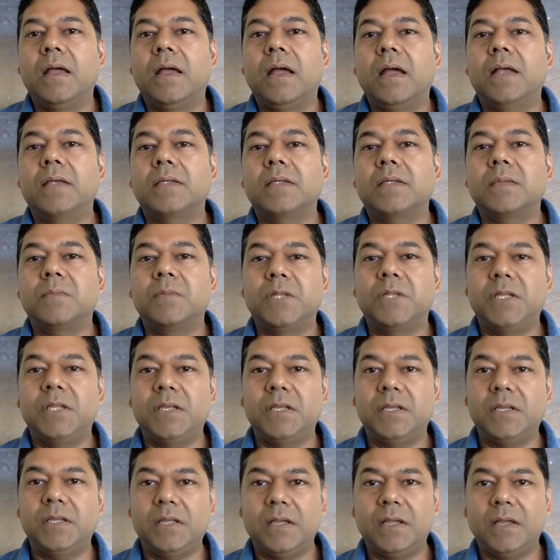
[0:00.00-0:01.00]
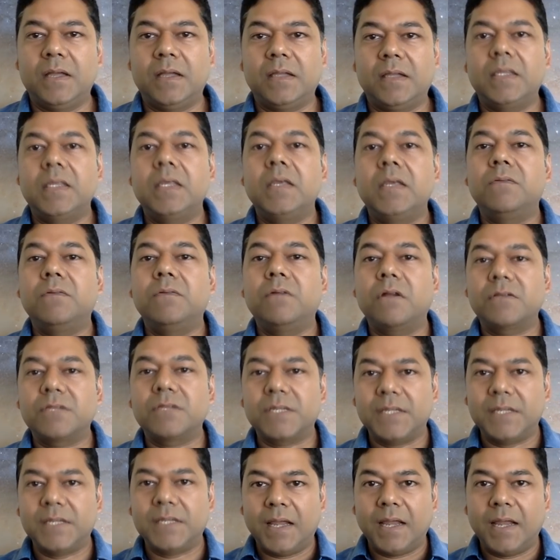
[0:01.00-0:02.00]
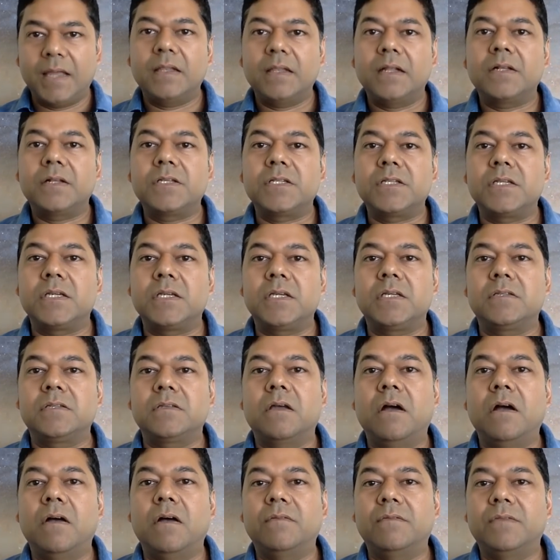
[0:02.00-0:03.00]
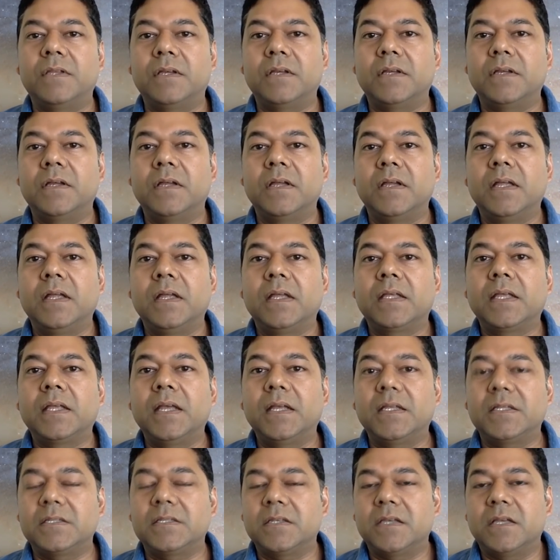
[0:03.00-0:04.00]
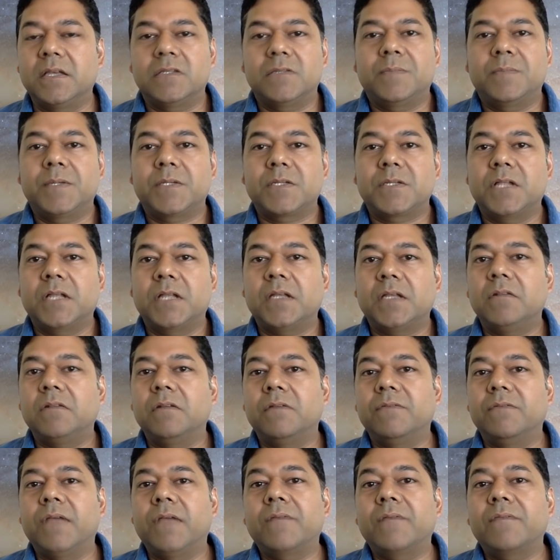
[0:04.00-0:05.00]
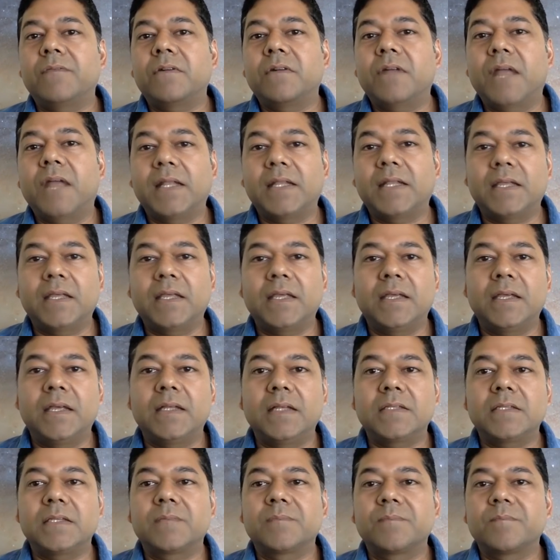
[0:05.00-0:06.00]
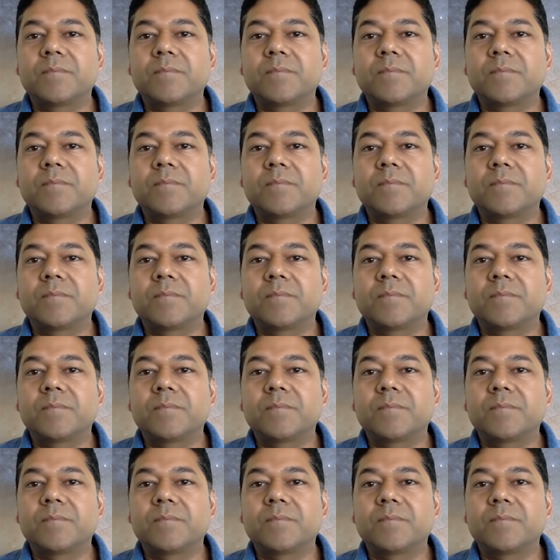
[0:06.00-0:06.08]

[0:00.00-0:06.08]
some of the curiosity energies of the kids, especially if you have grandkids,